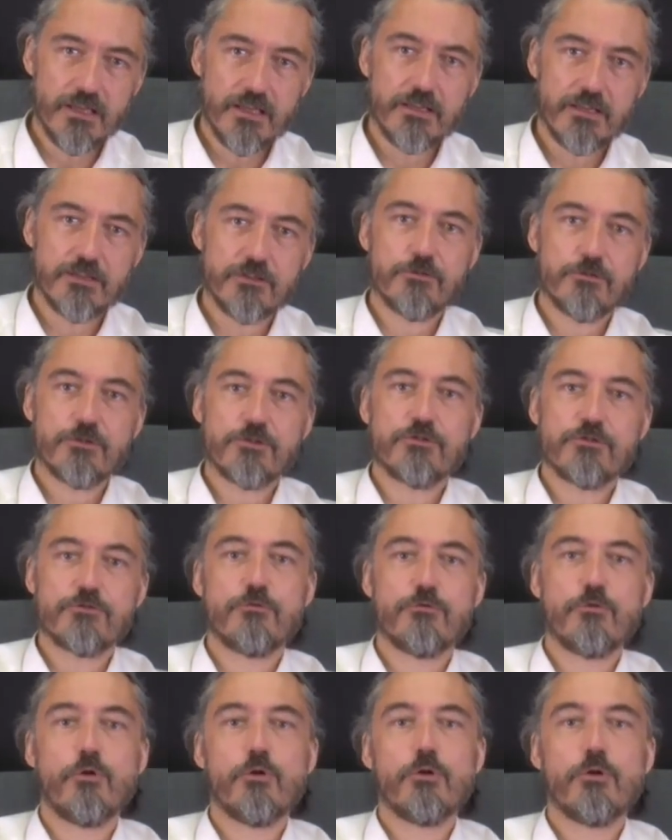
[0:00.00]
and
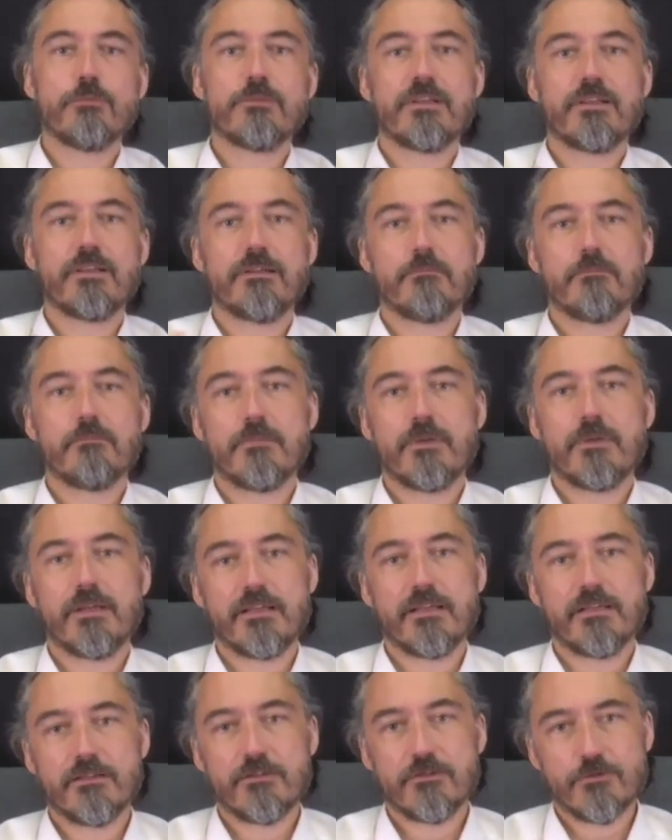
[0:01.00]
transform them
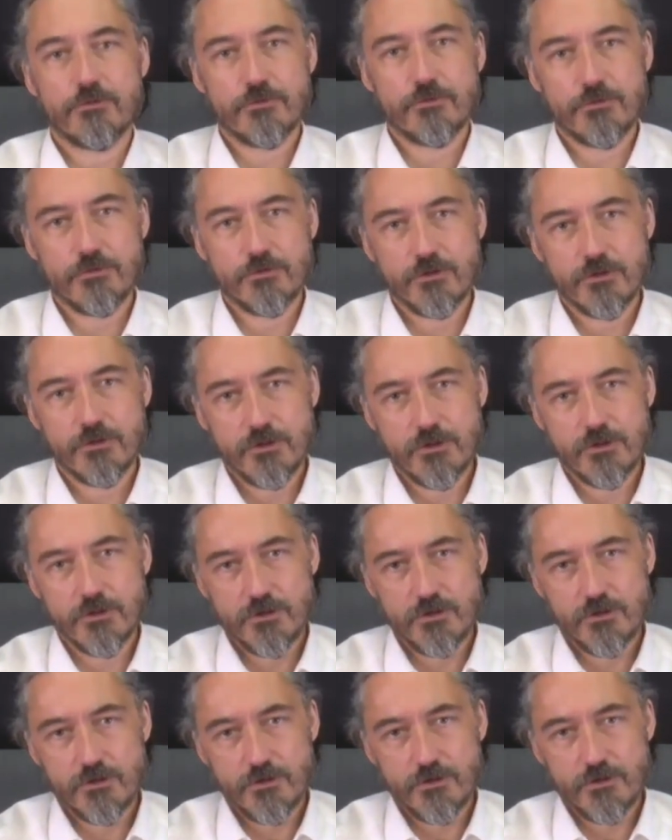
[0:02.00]
into
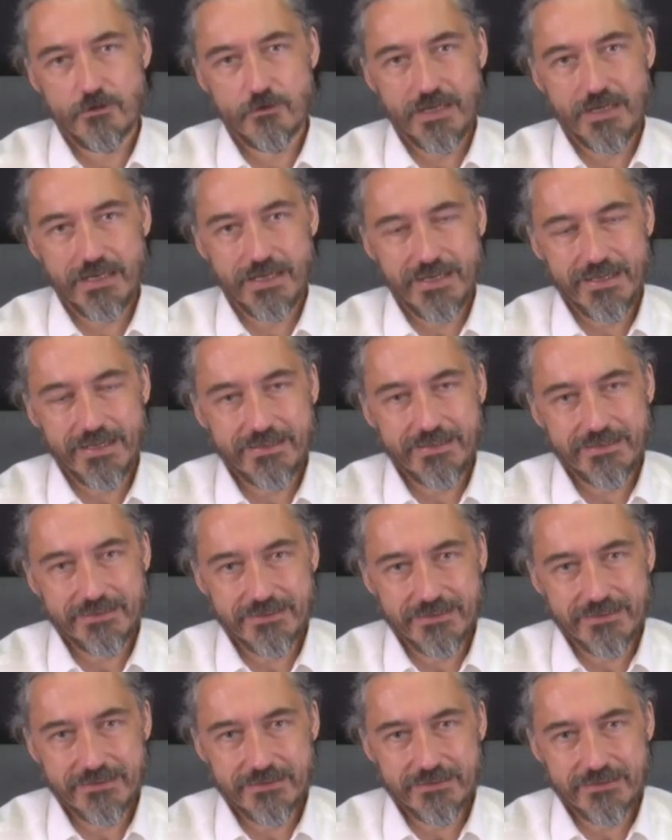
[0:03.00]

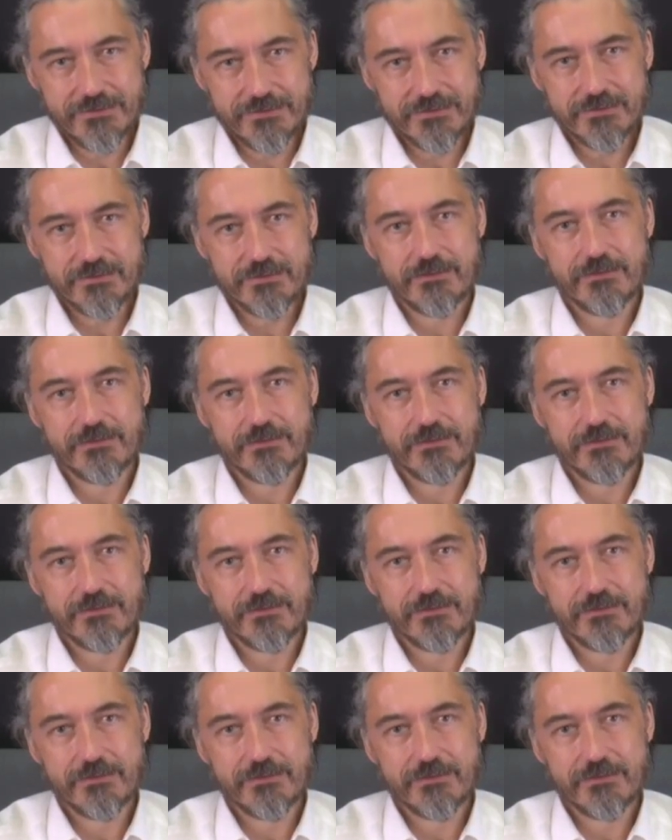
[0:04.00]
relatedness,